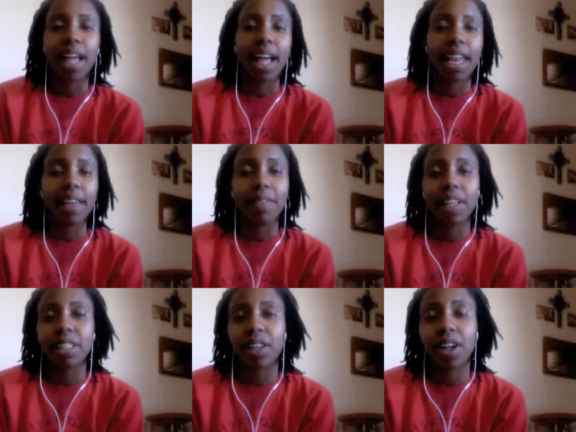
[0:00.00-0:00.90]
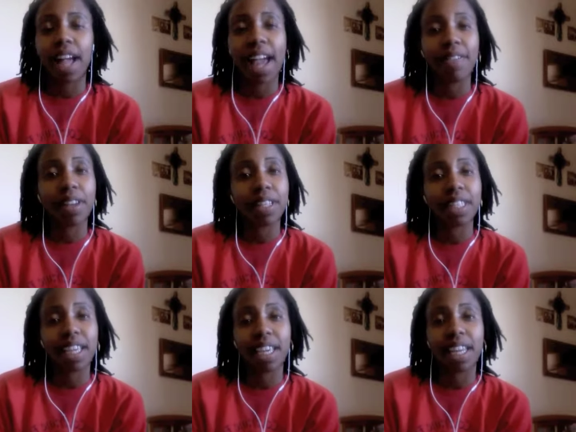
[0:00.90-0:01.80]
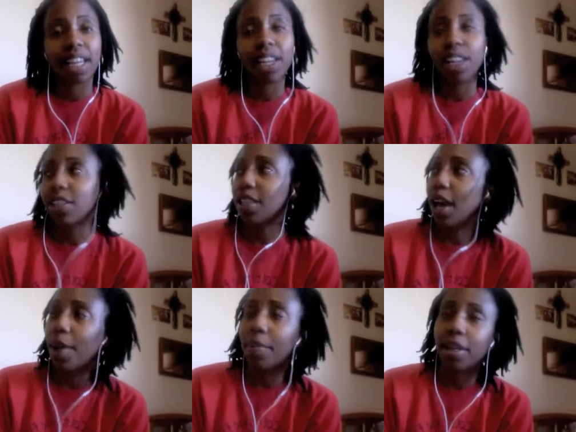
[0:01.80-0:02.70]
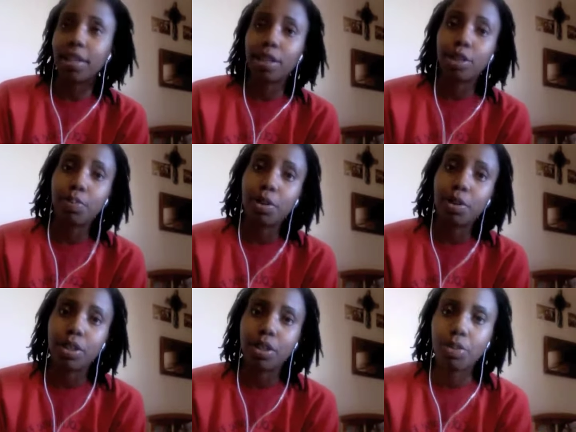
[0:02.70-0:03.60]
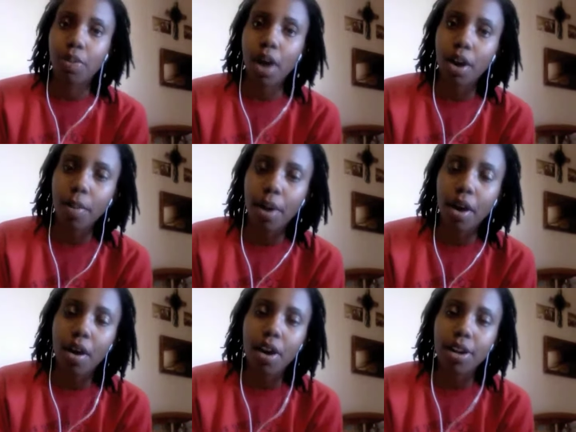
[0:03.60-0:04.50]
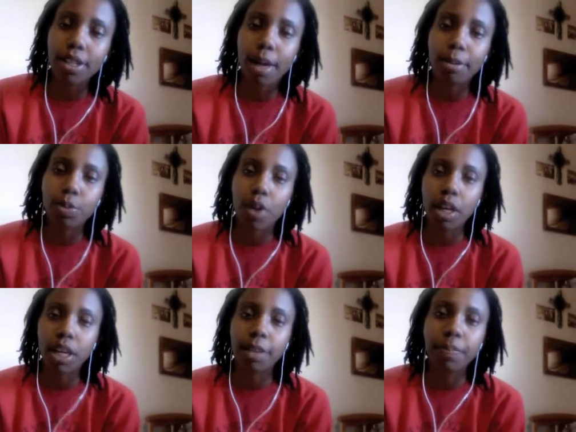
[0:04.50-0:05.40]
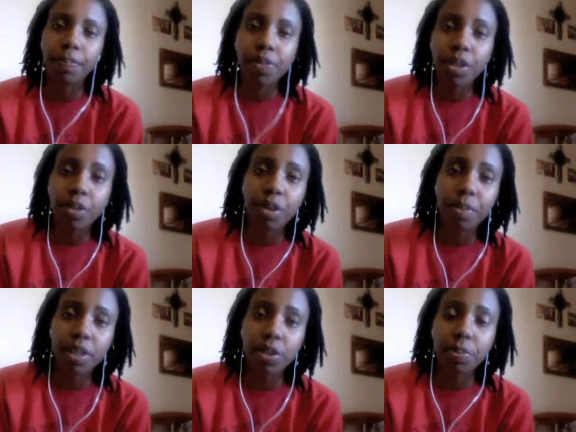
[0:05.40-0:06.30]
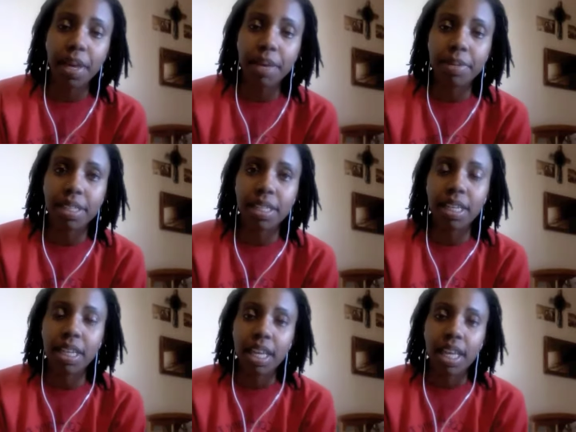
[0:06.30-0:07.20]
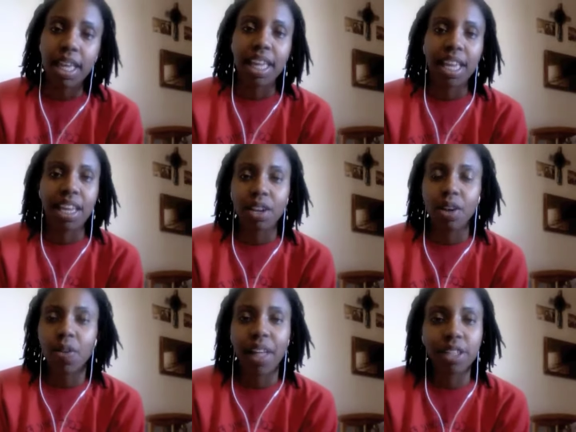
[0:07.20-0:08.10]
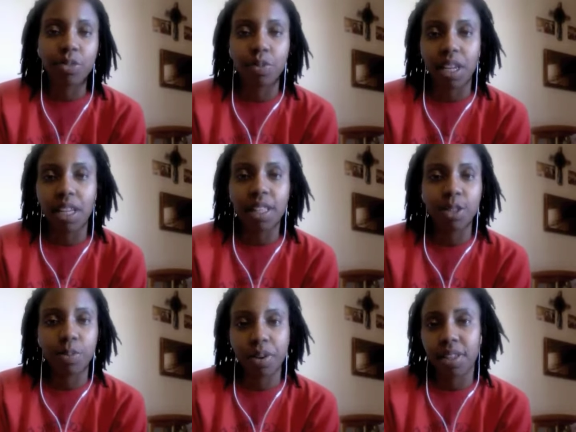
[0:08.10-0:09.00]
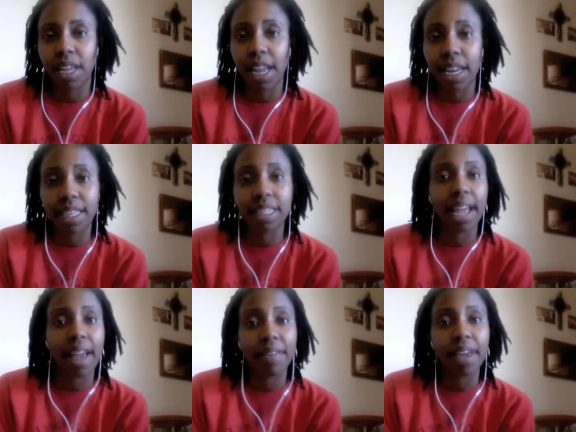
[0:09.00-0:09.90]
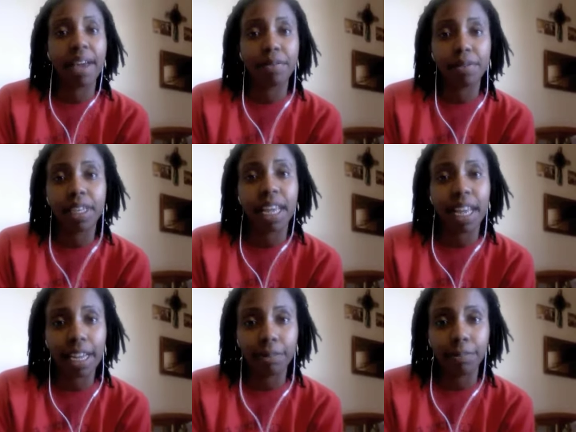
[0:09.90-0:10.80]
I love that song. I haven't sang it in a long time, but the Spirit just brought it on my heart as I was walking with my two babies. And, you know, that's really the spirit that I need to have every day.